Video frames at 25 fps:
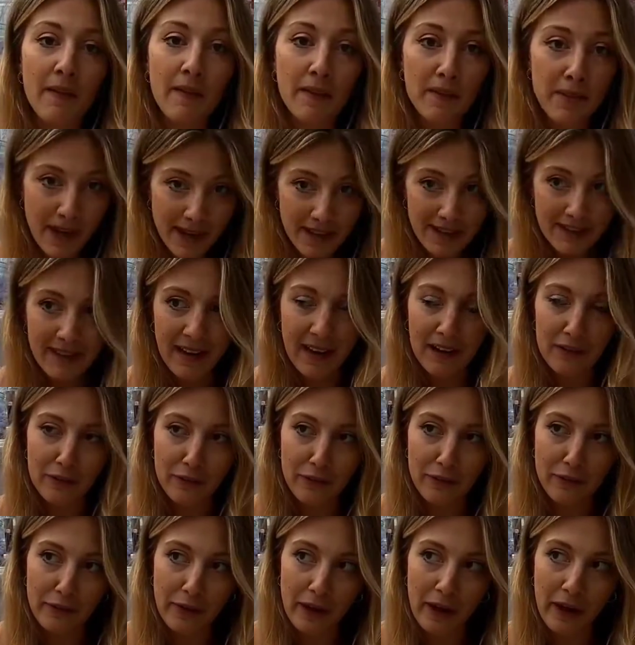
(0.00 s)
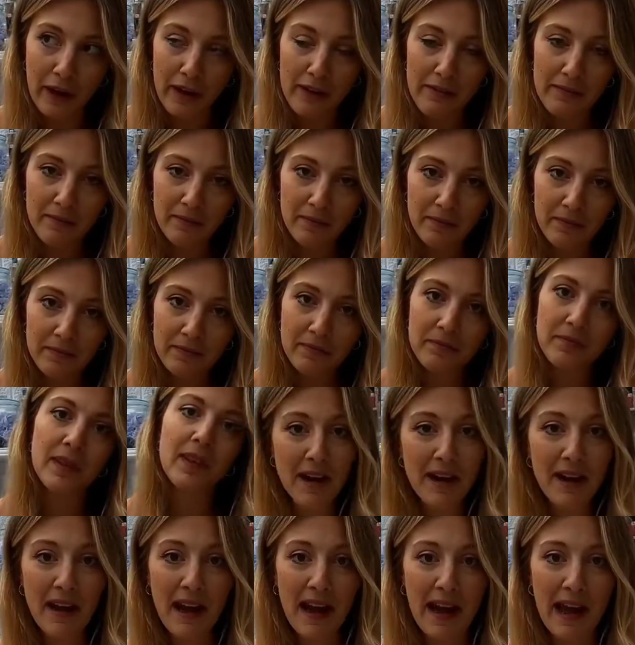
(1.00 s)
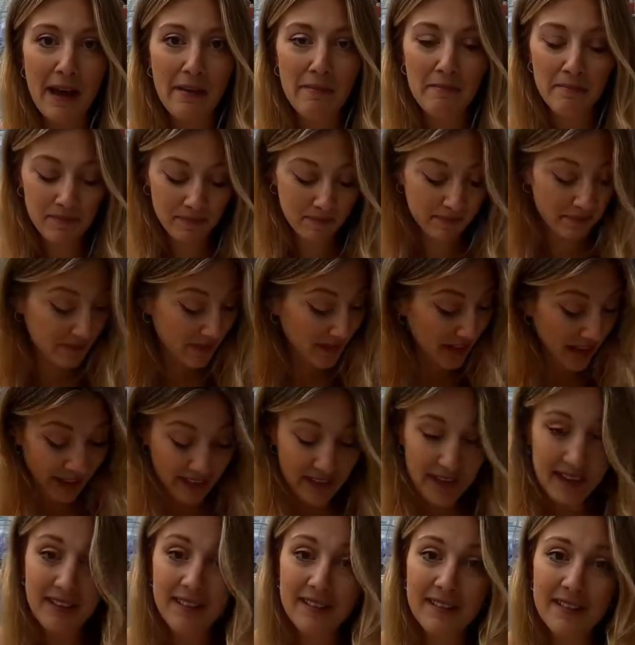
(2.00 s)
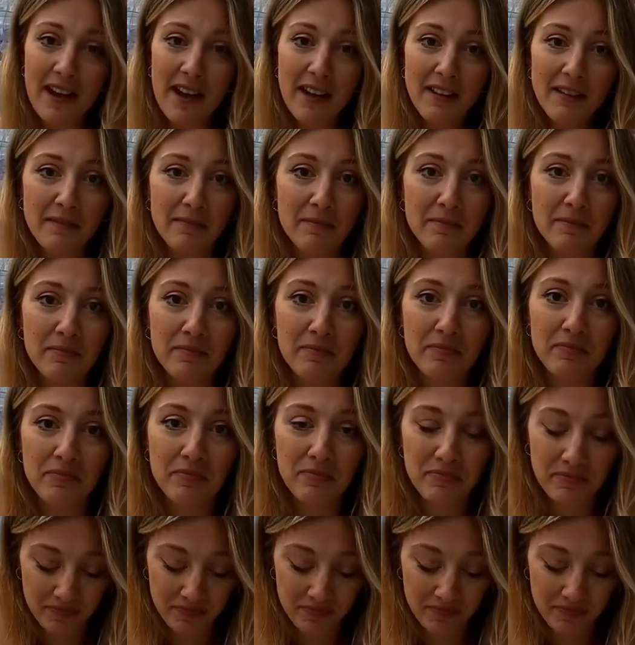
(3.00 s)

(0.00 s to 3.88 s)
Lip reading: then attach the skirt, then a hem, and then it's done.